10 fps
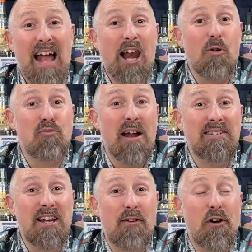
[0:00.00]
Hello
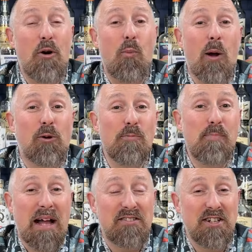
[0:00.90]
brandy lover, welcome
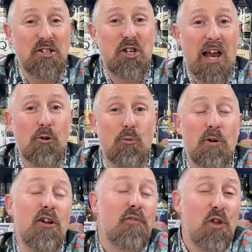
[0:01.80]
back to the channel.
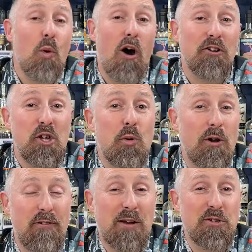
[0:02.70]
But if you are new
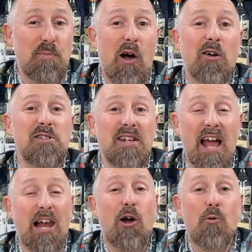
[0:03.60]
around these parts, then
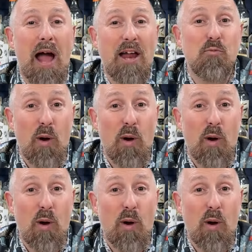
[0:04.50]
hello and